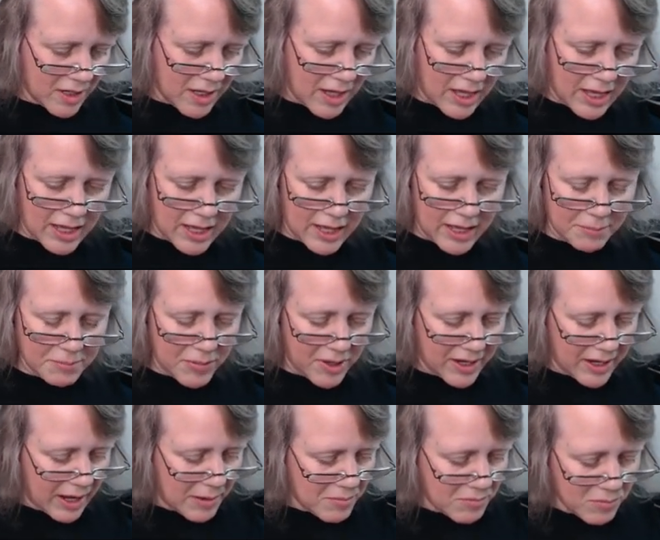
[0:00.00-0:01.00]
Uh,
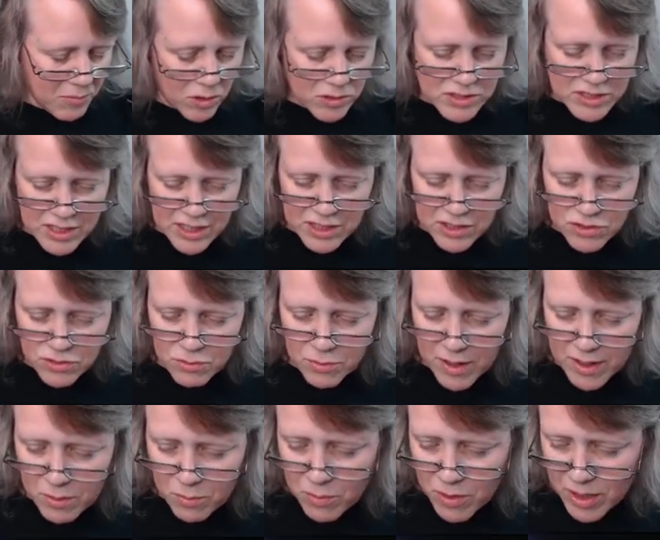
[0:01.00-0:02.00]
but I mostly do
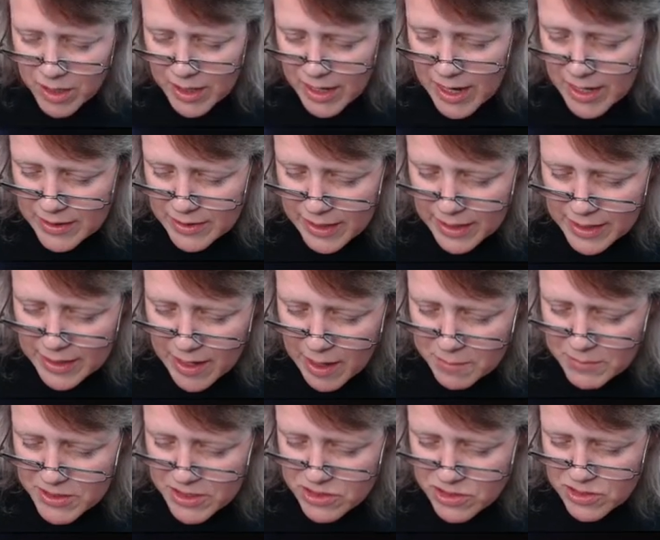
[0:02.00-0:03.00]
want to work on like
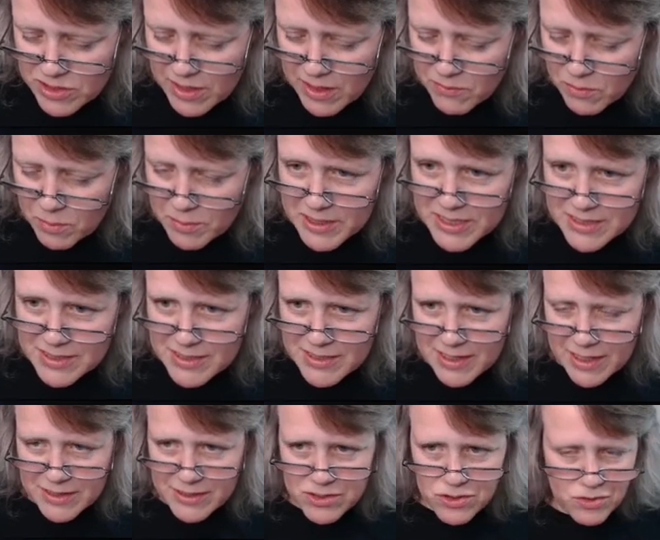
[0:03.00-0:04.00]
competition level pieces
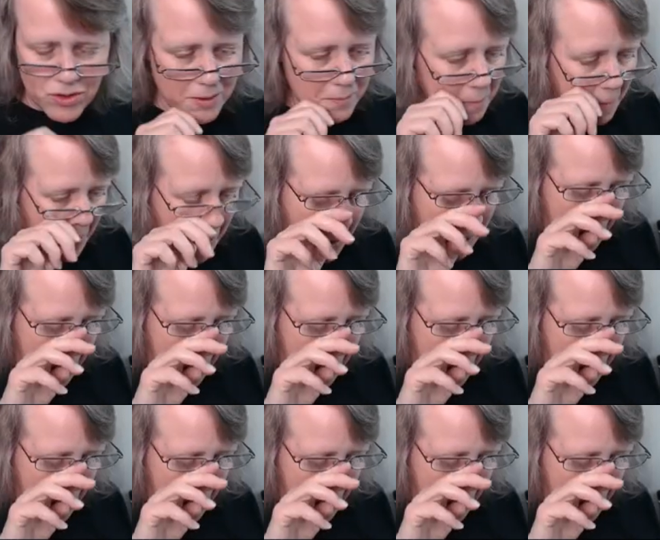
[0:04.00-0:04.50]
on the stream.